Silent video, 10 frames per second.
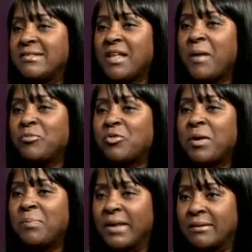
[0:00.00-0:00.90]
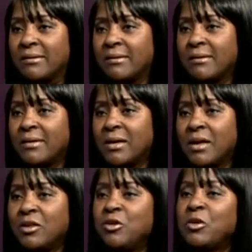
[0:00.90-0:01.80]
stop tripping.
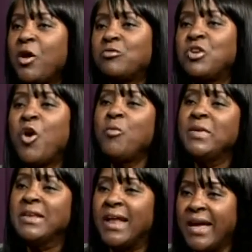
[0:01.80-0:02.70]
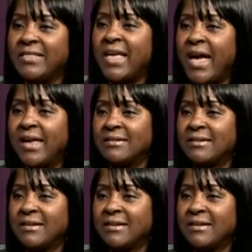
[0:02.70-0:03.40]
You don't know me like that.